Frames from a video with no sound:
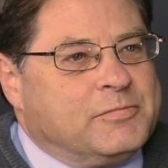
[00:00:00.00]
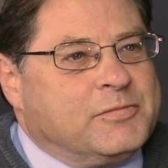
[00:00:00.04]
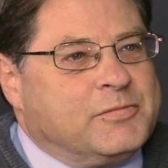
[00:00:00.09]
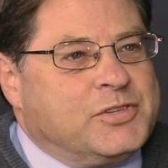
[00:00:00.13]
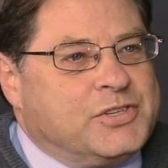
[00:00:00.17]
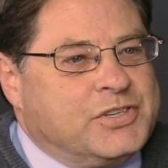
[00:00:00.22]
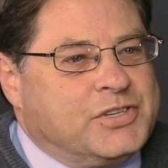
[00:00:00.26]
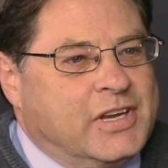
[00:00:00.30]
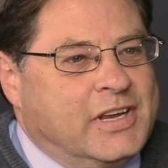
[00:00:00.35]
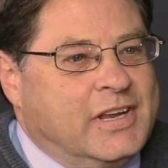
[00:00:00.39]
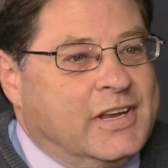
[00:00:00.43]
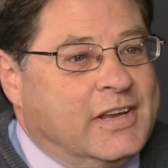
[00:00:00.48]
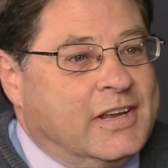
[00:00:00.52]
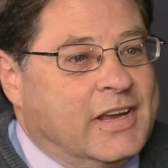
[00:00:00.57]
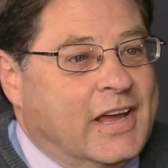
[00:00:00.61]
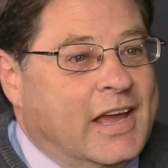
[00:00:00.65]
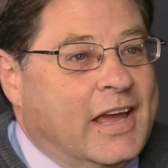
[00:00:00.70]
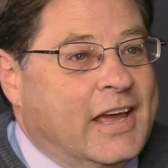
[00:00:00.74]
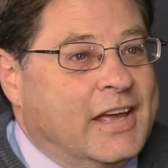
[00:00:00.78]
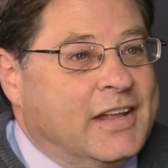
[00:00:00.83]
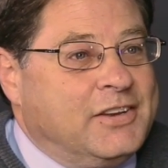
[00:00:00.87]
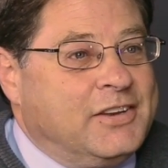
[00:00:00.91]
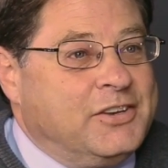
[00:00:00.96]
She
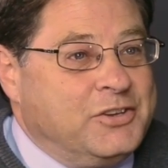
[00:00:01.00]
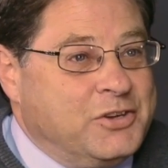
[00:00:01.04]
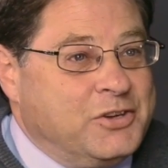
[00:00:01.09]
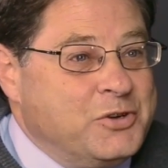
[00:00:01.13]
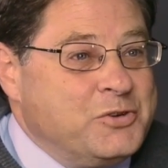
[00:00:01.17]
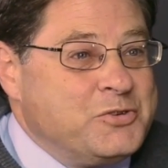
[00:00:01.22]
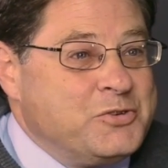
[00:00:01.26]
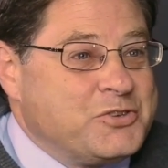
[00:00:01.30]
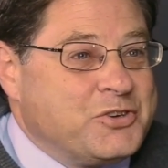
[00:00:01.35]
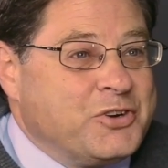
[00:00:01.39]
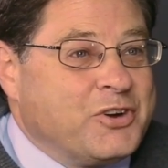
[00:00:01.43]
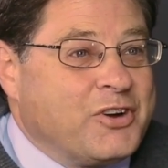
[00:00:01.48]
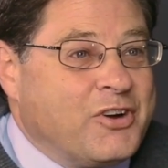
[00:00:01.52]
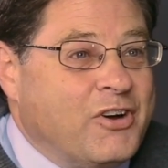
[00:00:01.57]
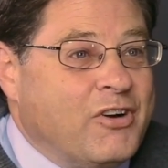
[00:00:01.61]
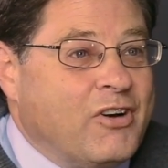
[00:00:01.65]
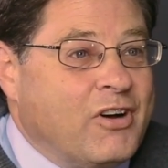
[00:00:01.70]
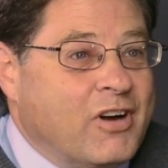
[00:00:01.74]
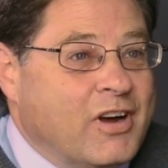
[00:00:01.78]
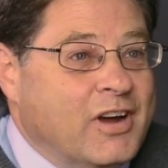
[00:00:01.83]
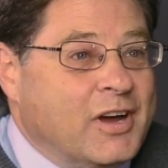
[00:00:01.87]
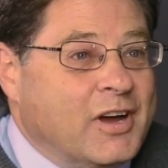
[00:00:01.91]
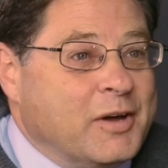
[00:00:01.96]
had used her
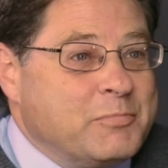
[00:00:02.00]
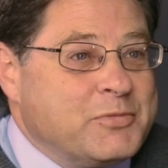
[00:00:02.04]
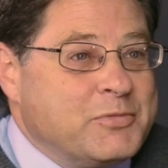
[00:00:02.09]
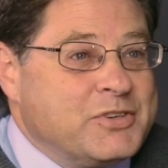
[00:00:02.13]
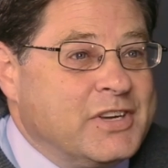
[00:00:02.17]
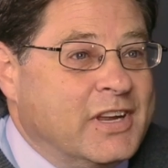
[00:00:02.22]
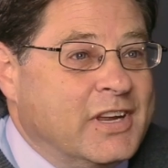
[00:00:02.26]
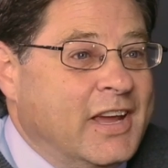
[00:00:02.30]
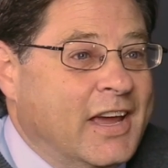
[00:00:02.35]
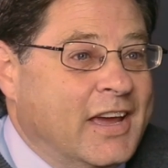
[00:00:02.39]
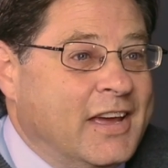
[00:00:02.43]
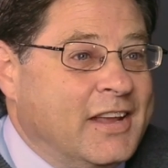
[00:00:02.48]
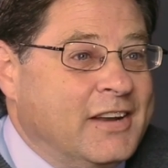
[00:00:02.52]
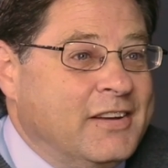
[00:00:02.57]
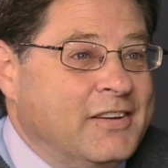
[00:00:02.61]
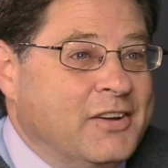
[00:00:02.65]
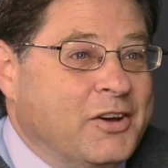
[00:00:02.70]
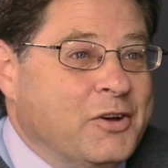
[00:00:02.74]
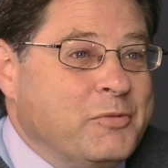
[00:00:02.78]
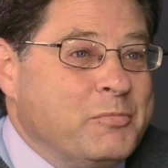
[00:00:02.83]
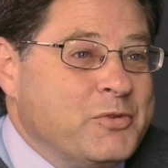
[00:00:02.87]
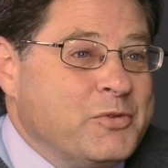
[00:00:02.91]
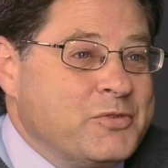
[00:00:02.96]
car up. She had
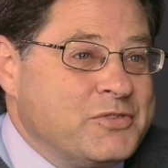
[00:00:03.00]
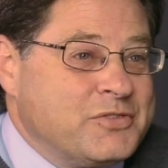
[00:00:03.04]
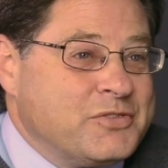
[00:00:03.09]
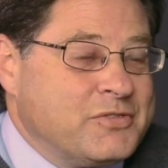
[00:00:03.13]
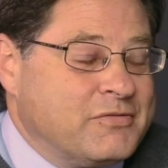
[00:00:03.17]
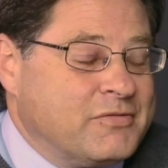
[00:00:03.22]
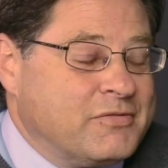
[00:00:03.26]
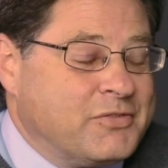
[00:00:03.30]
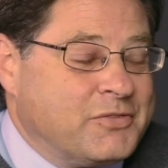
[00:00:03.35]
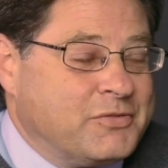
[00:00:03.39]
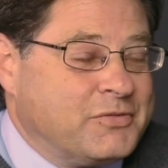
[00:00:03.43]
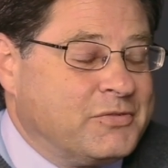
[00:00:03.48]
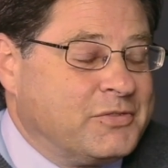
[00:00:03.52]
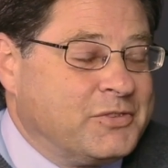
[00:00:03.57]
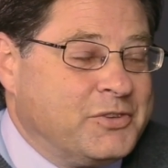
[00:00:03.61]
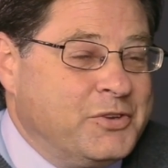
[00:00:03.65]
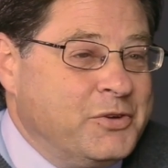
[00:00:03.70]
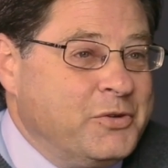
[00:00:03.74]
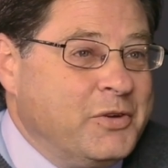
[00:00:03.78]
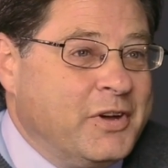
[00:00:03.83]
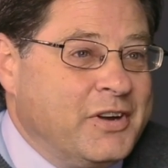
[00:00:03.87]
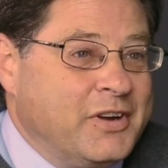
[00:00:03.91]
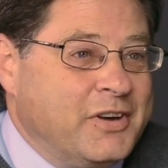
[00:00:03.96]
almost
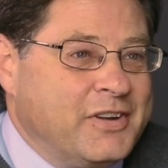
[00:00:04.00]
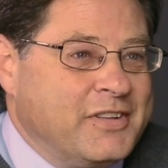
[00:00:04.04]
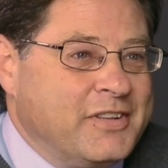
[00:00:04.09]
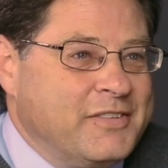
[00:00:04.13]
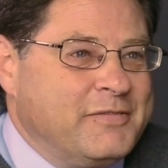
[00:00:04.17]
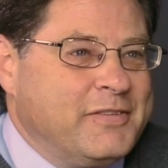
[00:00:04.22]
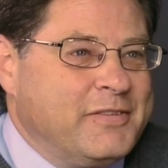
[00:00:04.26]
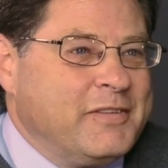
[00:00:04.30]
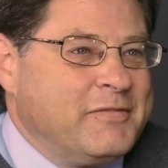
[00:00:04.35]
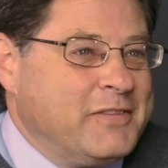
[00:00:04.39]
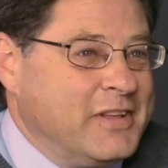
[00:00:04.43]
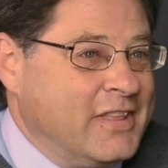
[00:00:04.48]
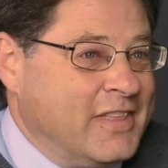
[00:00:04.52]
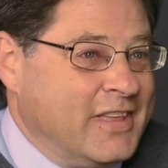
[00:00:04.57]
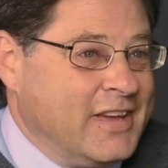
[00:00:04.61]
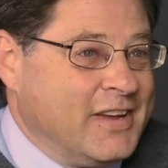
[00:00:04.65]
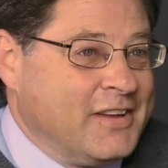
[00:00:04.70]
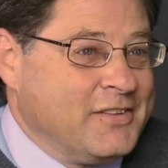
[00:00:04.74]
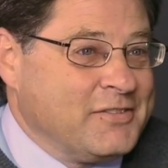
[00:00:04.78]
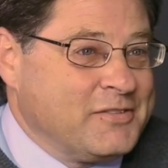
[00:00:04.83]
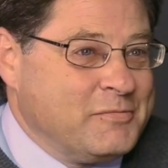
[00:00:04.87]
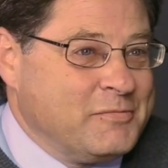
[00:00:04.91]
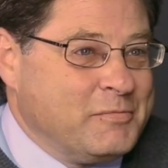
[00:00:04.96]

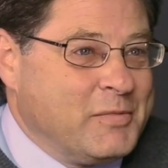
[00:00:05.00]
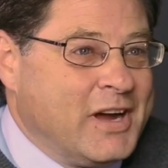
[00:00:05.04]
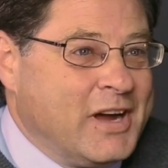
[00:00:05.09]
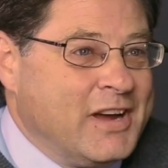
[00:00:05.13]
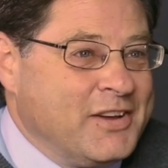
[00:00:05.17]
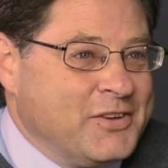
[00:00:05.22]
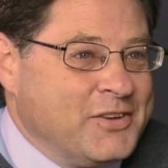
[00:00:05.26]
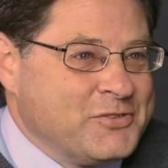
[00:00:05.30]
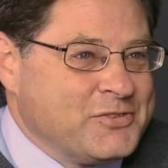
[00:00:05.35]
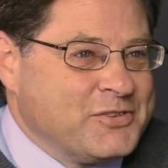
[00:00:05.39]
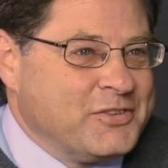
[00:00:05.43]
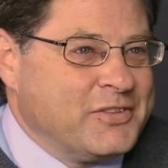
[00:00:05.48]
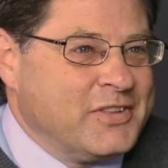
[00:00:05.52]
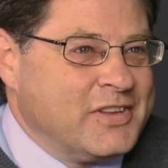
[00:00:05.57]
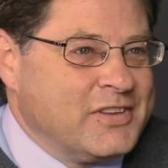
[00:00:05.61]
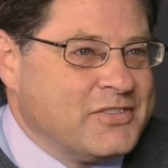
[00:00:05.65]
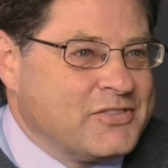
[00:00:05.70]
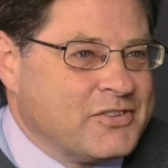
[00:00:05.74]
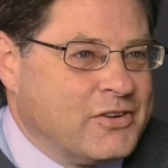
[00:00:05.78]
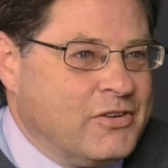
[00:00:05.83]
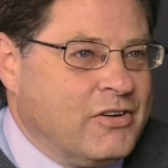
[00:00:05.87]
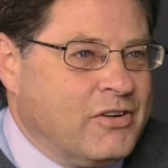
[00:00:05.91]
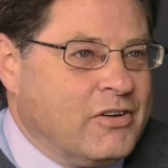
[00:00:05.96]
250,000 miles on
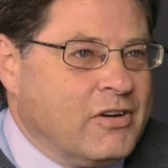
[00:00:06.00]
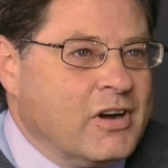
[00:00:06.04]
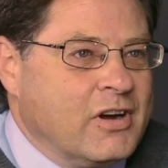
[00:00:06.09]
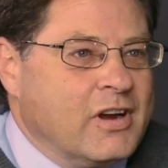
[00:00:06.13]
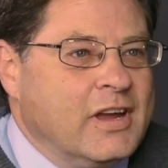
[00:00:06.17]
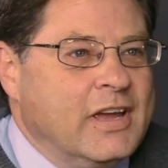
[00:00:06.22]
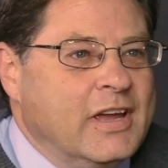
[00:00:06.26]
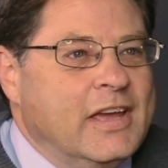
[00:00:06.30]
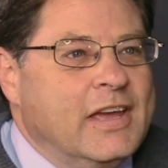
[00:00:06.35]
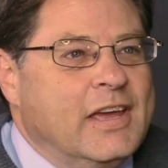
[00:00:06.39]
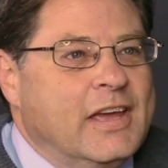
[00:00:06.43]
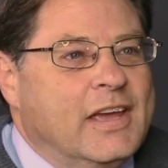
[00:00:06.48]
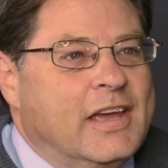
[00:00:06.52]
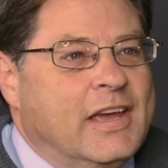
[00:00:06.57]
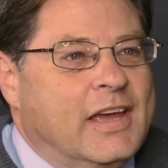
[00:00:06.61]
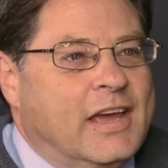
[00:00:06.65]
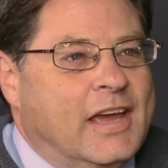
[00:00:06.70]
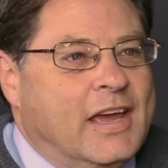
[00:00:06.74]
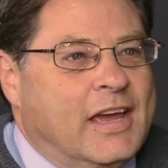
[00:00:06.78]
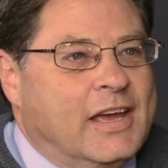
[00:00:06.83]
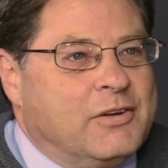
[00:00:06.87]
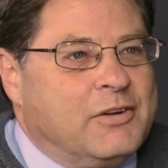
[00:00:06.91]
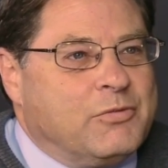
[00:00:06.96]
this car
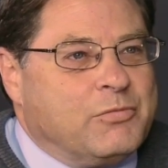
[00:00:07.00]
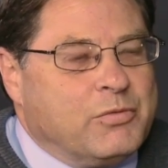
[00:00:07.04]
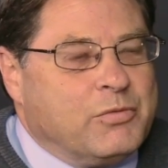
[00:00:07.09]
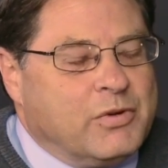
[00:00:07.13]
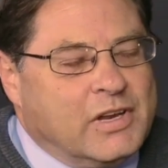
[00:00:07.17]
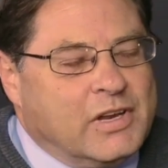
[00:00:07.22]
and